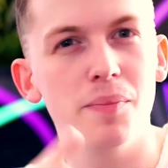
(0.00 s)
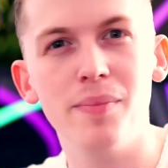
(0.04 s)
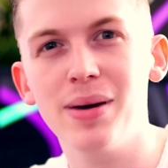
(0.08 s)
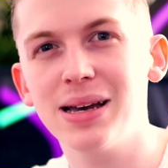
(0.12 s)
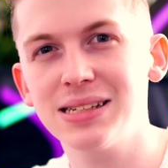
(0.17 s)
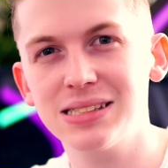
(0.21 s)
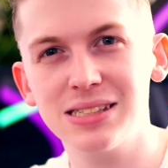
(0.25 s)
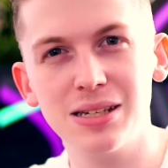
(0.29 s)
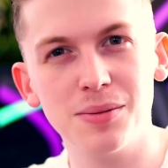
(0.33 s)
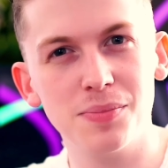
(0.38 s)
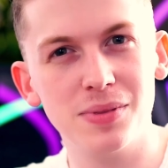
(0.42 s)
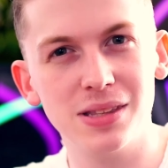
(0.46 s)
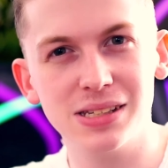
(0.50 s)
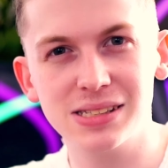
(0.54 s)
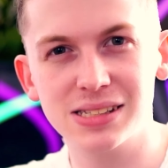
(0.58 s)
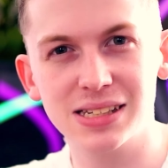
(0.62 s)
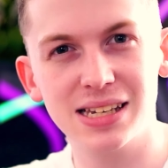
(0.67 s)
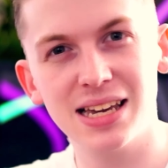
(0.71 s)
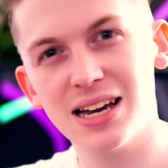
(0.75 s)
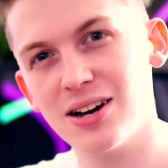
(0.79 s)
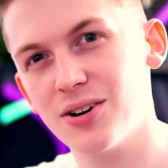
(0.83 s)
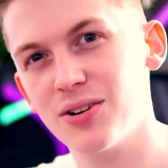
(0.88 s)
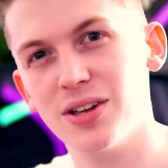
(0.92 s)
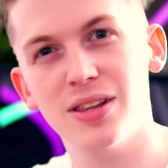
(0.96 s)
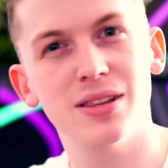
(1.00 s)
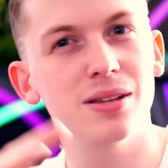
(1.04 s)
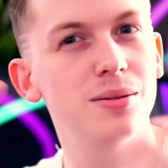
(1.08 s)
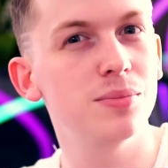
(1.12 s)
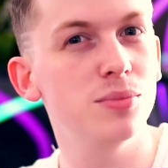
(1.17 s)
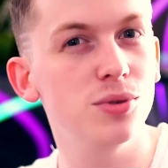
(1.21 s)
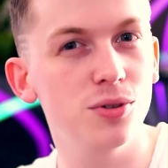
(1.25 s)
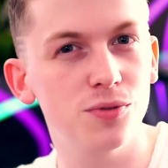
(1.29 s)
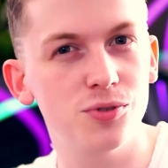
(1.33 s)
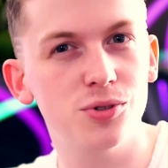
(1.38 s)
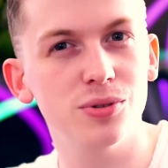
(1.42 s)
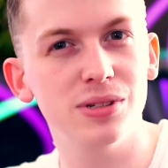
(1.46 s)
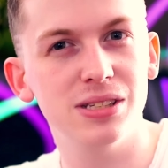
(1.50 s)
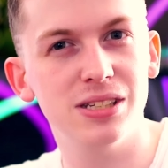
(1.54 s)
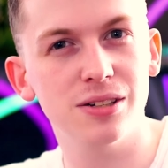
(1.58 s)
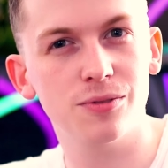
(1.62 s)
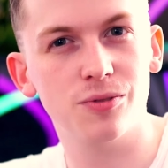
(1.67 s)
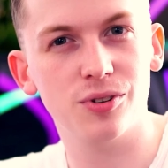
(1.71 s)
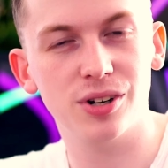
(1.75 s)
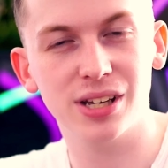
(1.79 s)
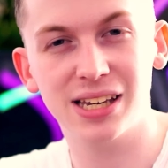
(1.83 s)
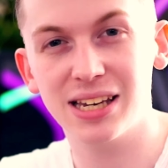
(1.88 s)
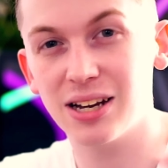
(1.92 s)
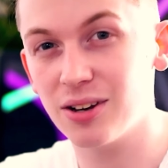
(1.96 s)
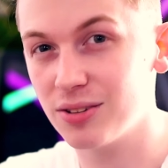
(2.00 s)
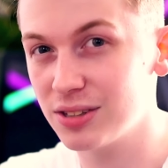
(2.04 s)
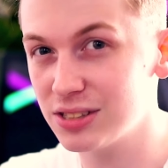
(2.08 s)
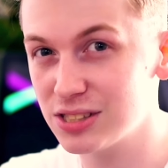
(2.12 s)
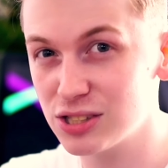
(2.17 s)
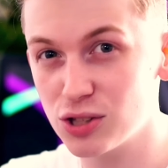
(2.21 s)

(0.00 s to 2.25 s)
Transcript: mess up this account and then move to a different account.